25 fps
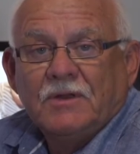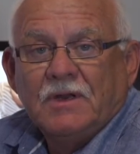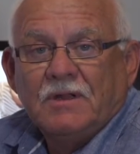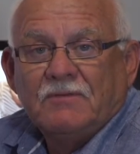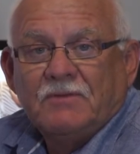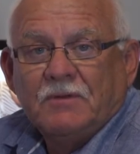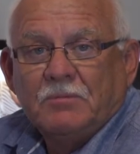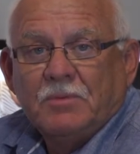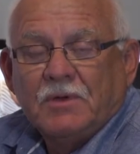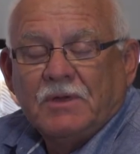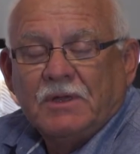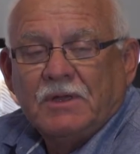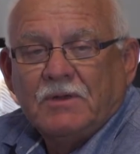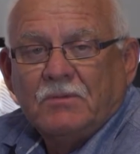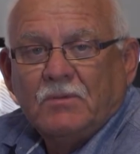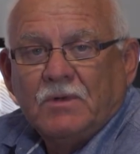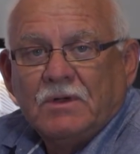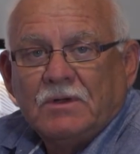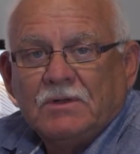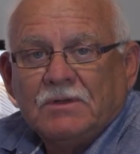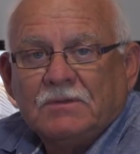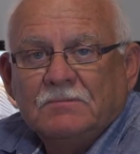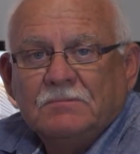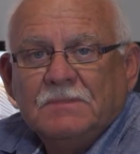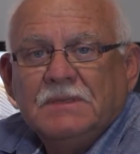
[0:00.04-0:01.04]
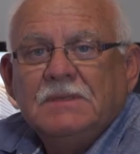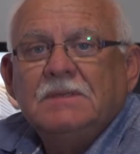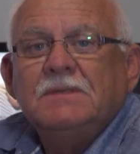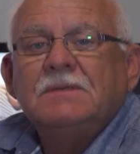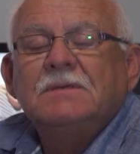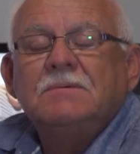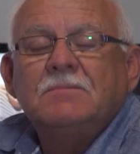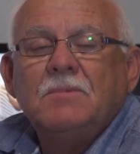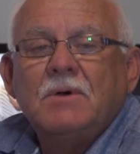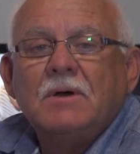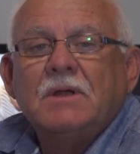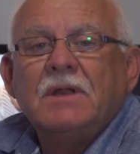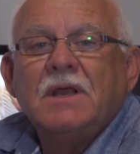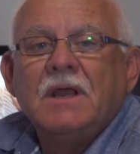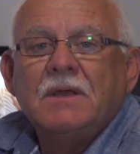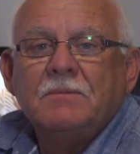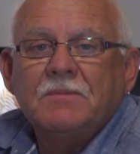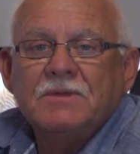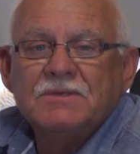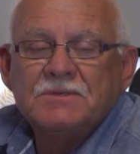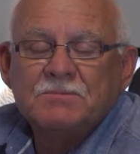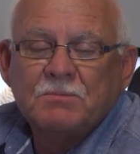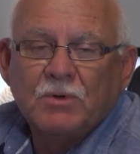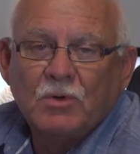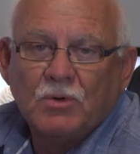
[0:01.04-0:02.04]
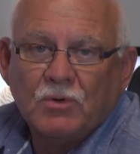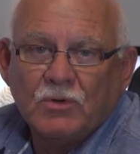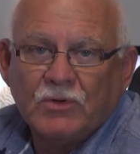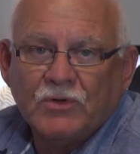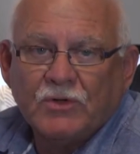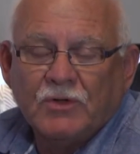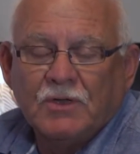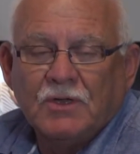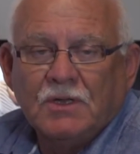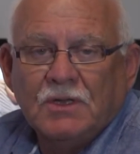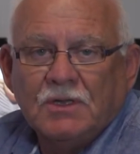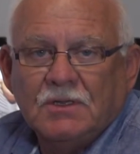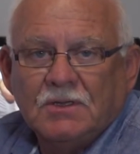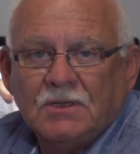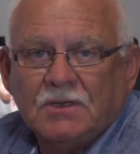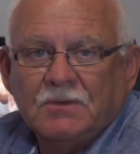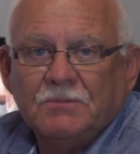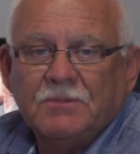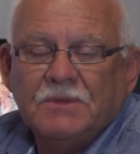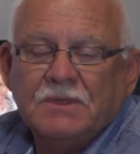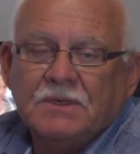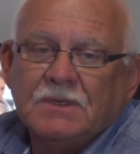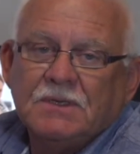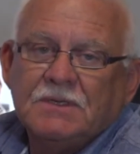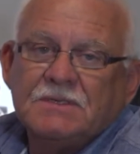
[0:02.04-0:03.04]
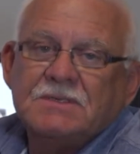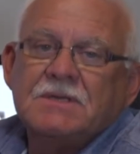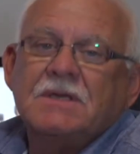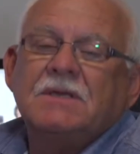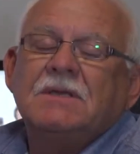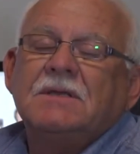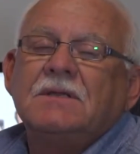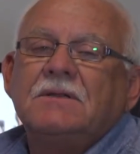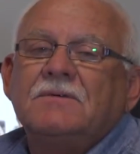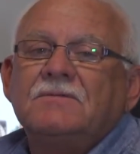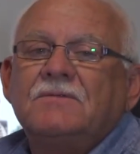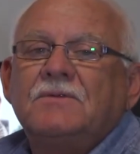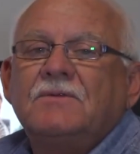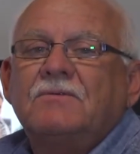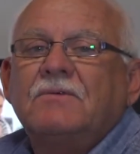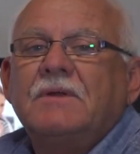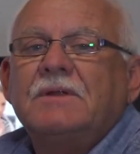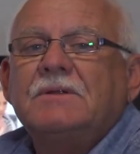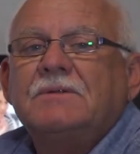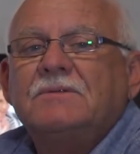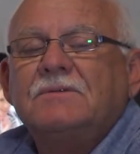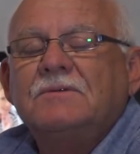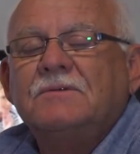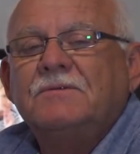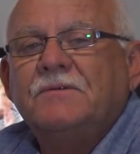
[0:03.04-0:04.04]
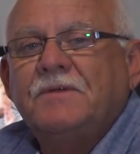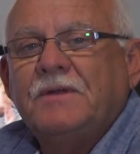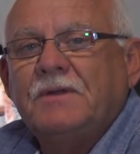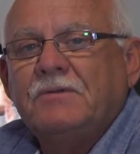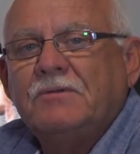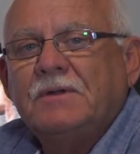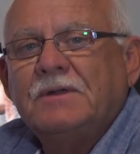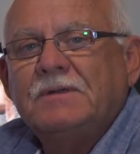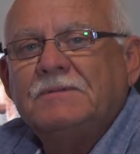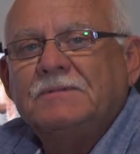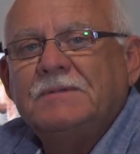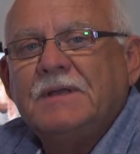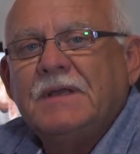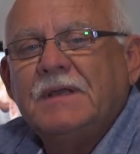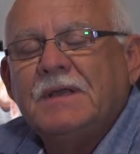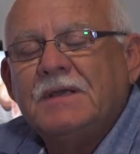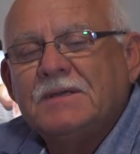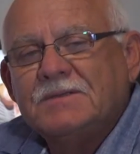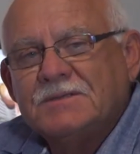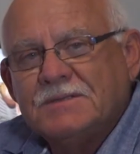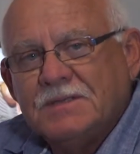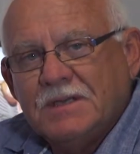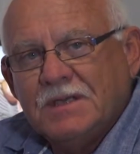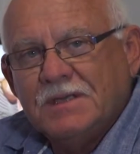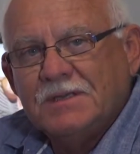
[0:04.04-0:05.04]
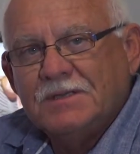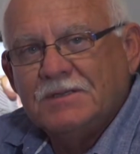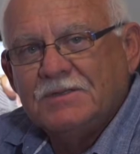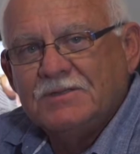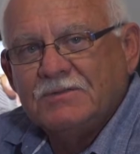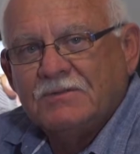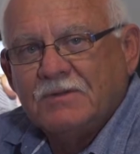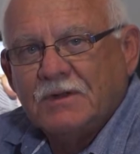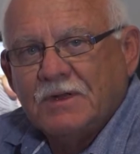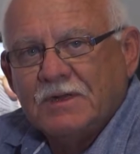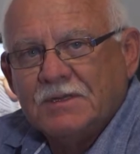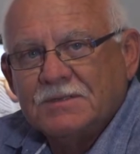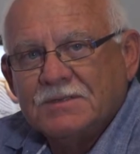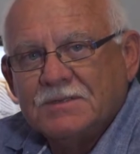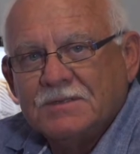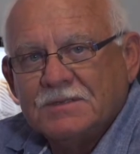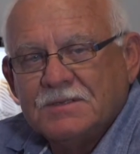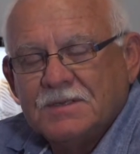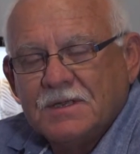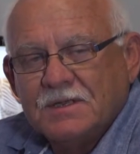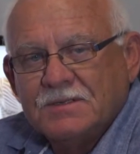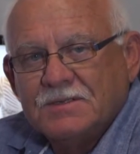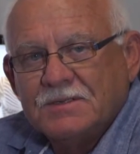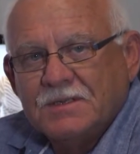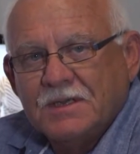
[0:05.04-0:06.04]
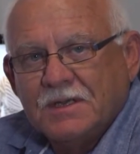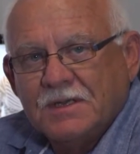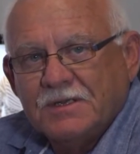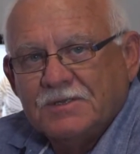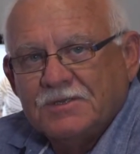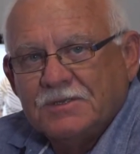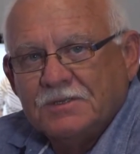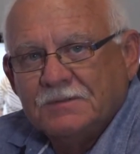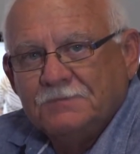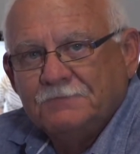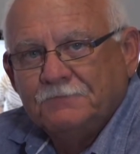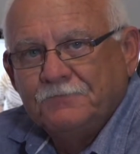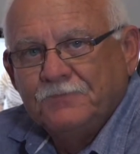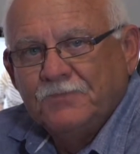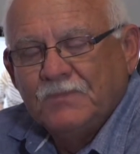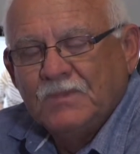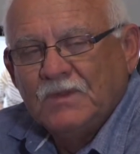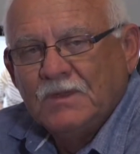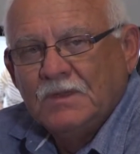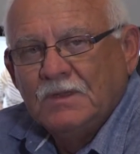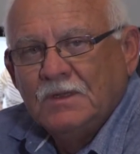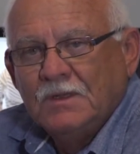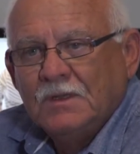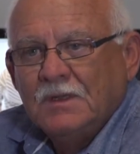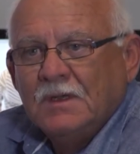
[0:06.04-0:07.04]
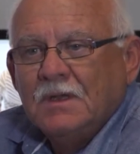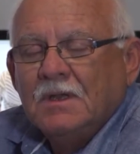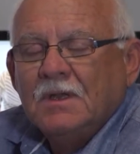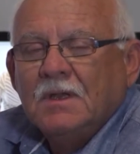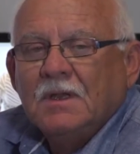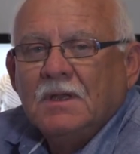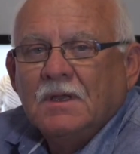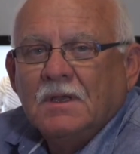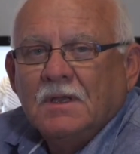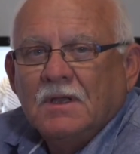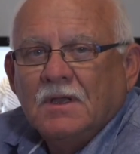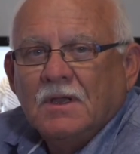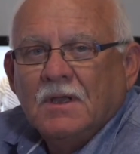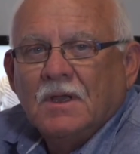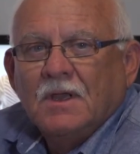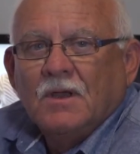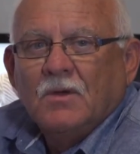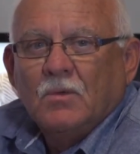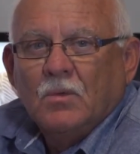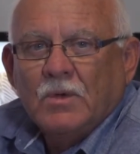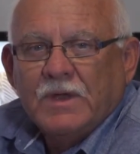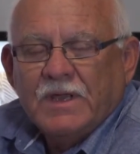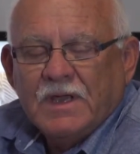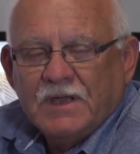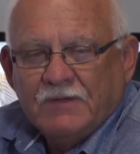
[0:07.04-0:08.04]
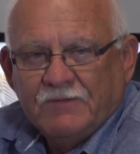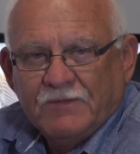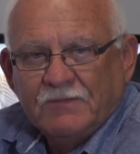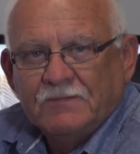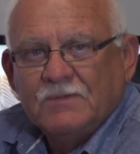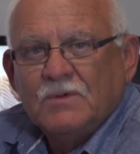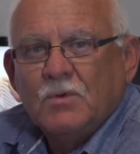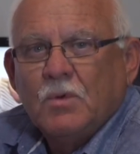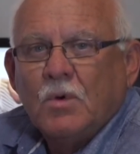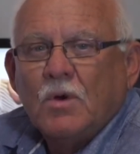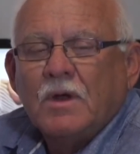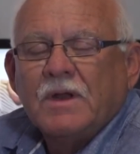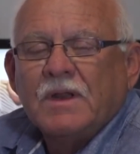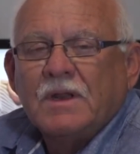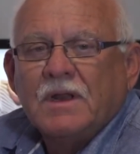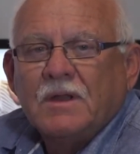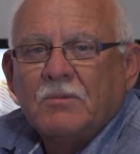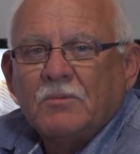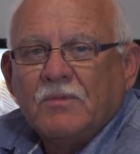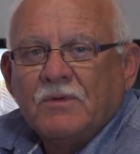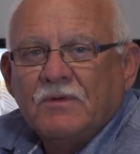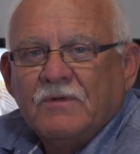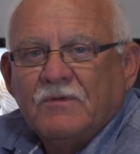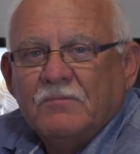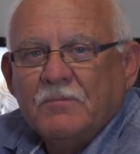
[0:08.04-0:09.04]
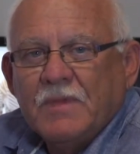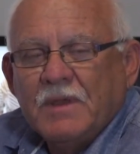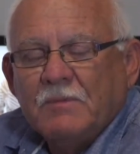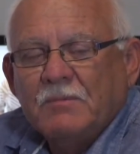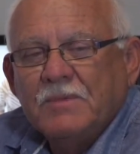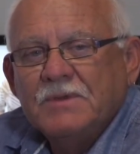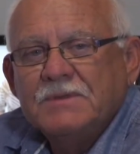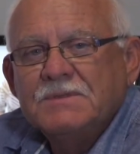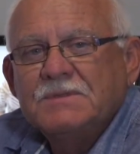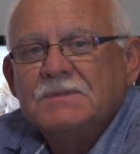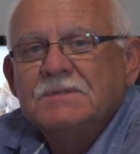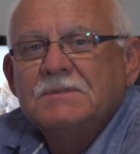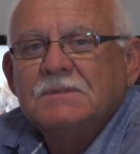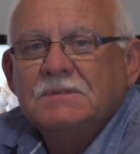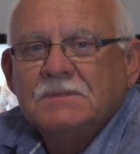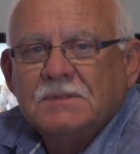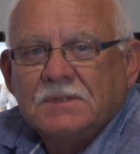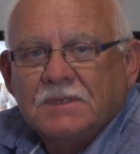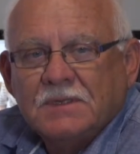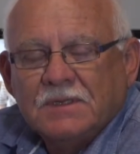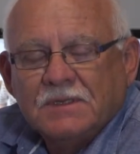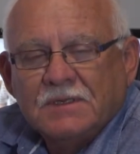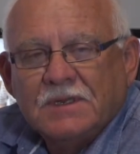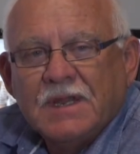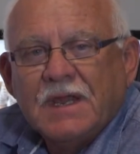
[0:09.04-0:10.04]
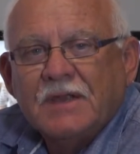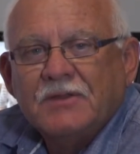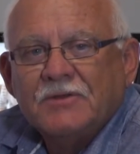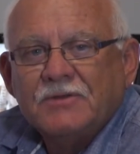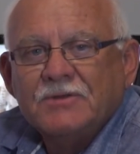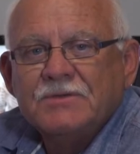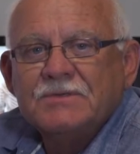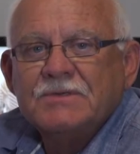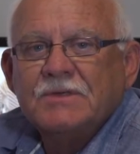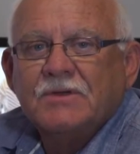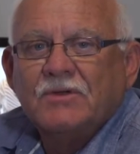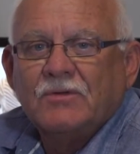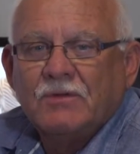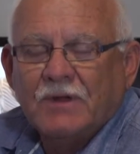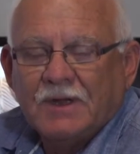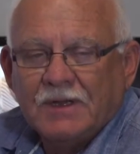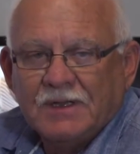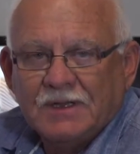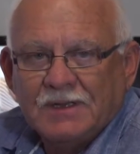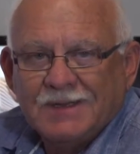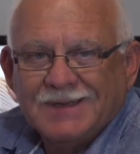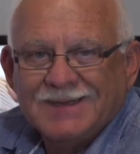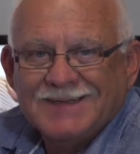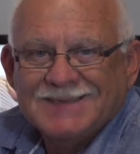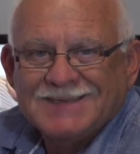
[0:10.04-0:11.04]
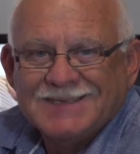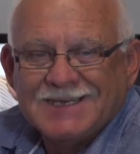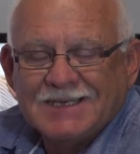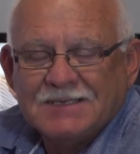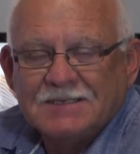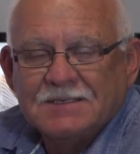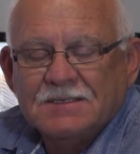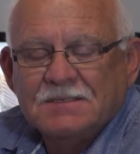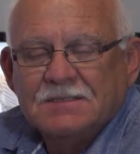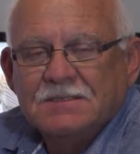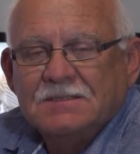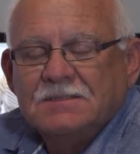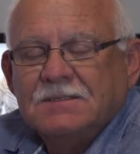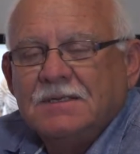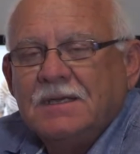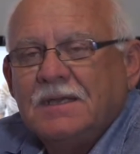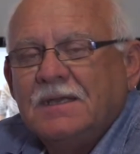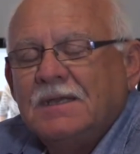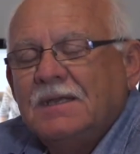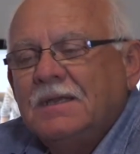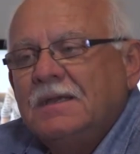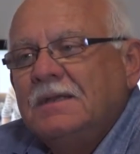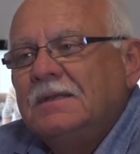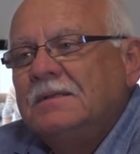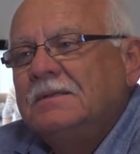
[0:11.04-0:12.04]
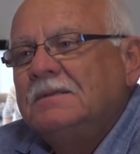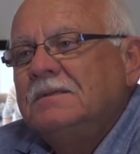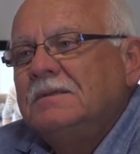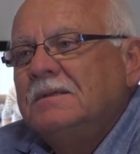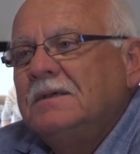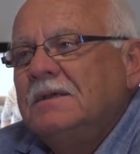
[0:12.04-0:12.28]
everybody, and welcome. My name is Paul Kearney. I'm the Executive Director of HERA, the House Energy Raters Association. We have quite a number of members that are NatHERS accredited assessors, and